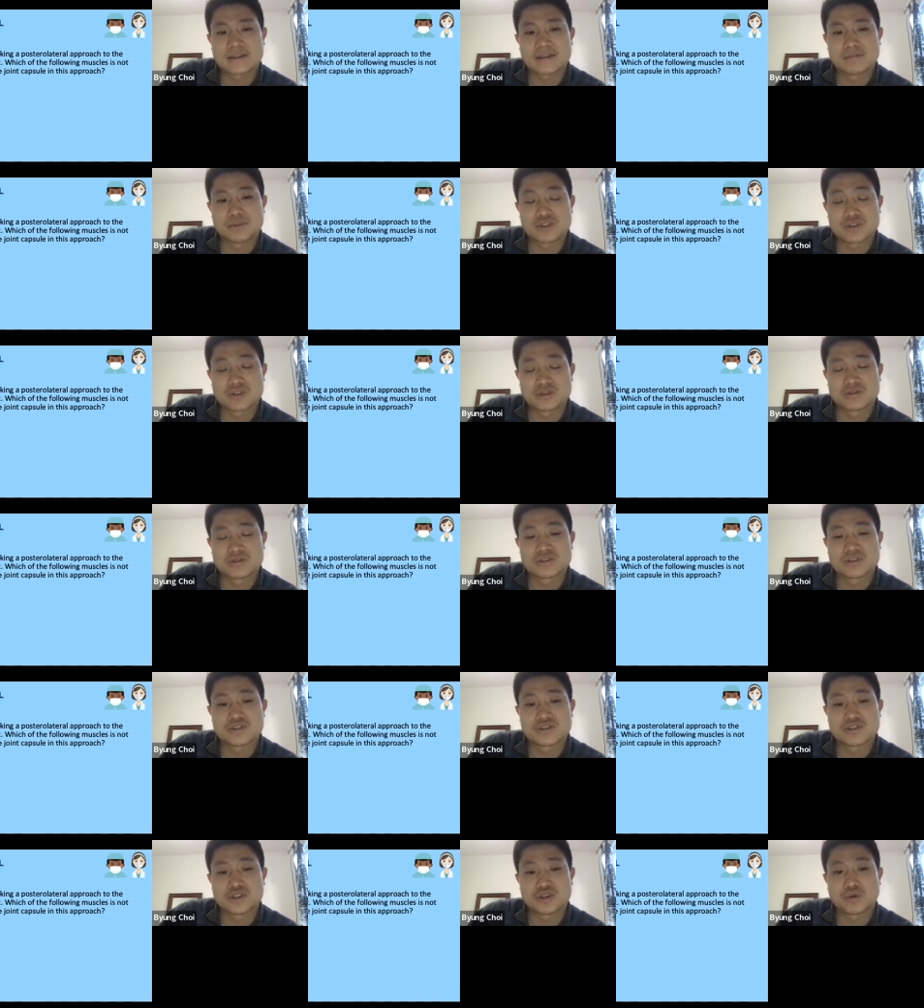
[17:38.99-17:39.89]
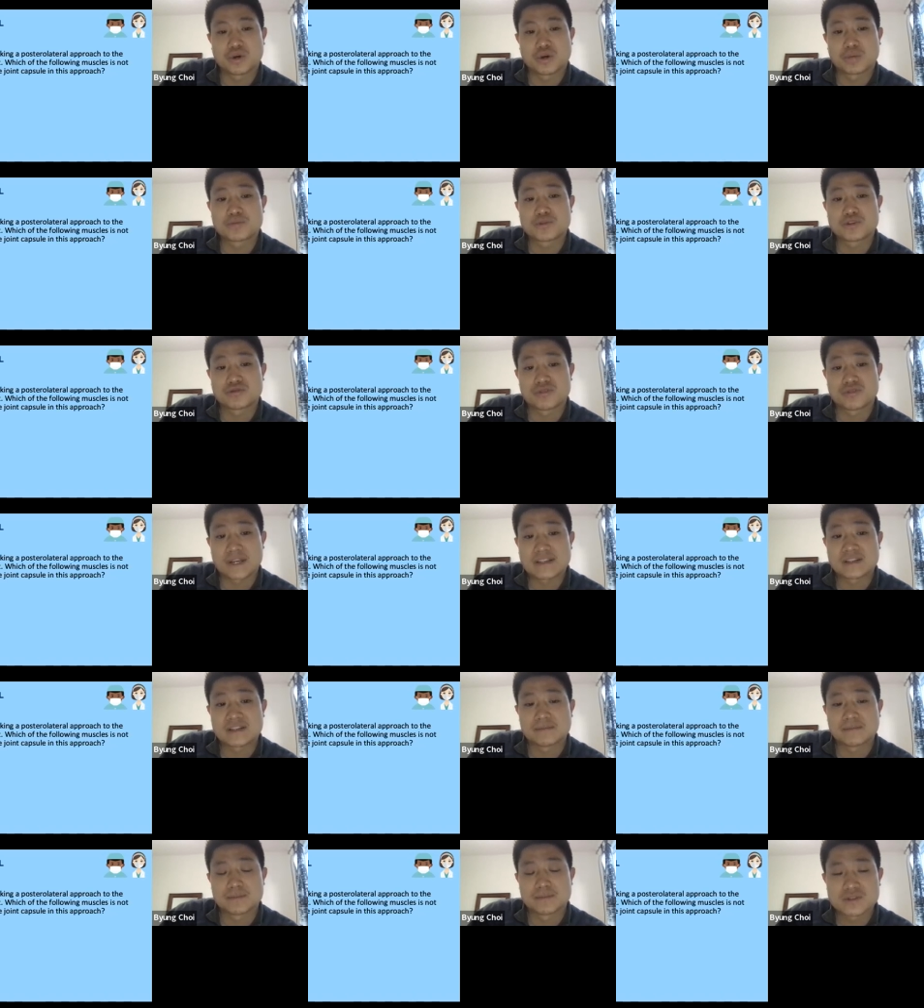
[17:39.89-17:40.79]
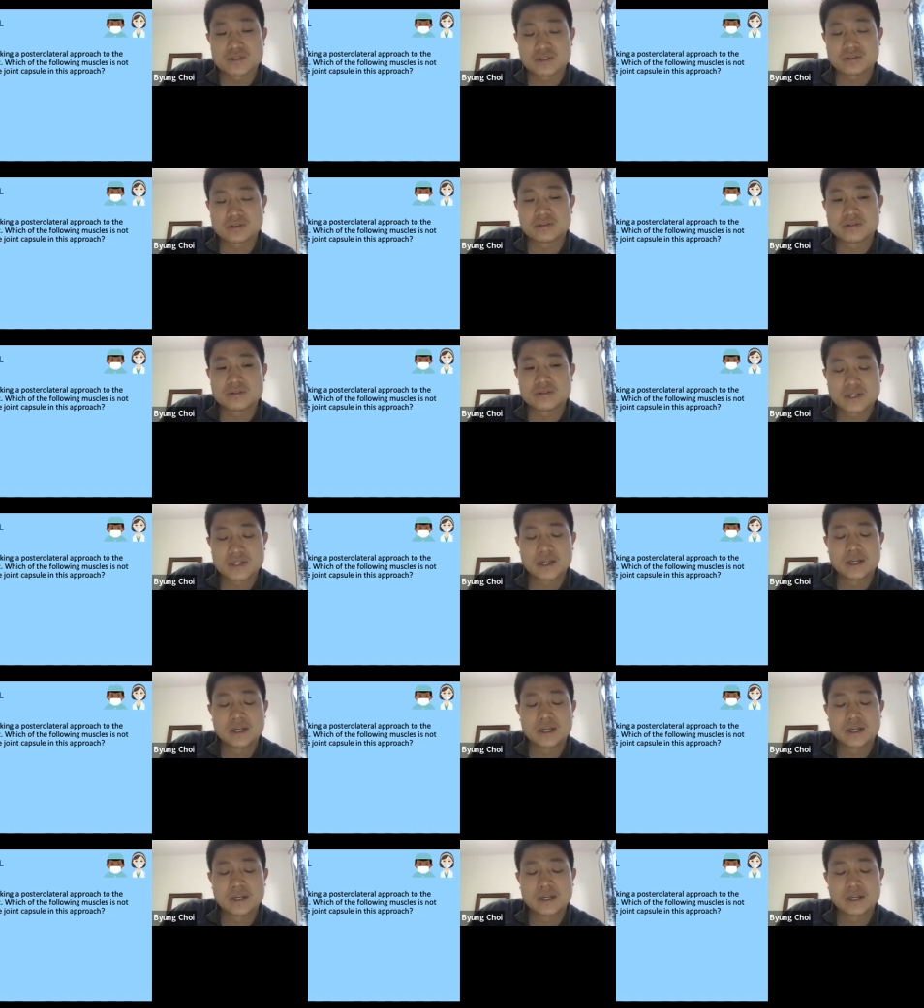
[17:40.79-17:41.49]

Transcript: muscles and 2 obturator muscles,